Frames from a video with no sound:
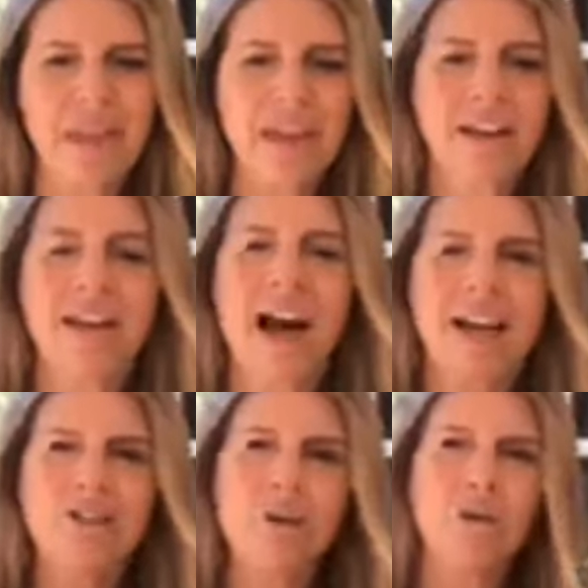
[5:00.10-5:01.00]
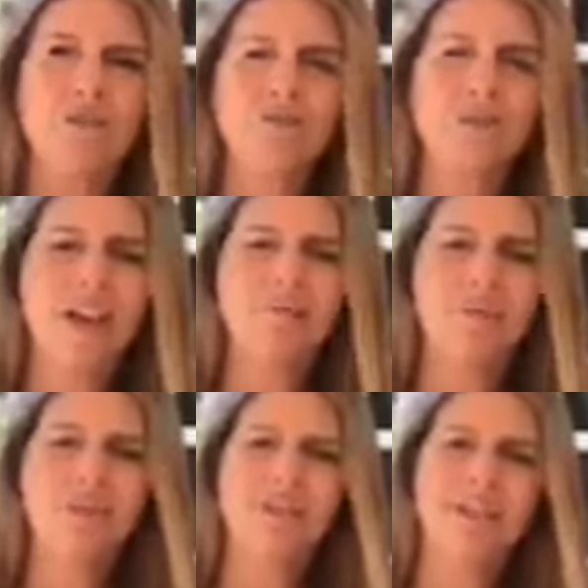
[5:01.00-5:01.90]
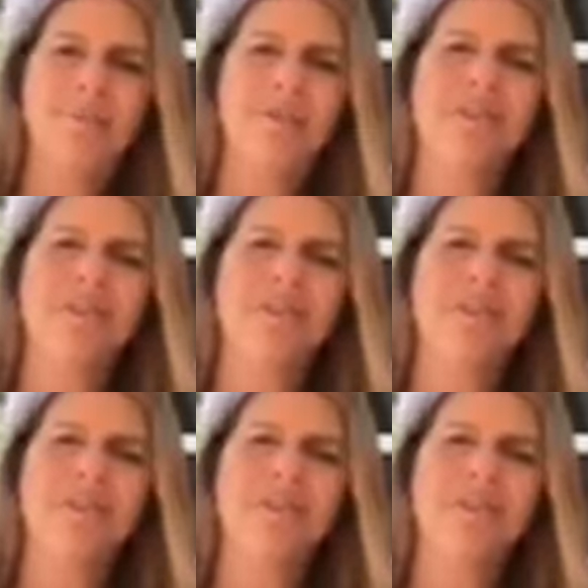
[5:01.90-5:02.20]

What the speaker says: God is always faithful to keep his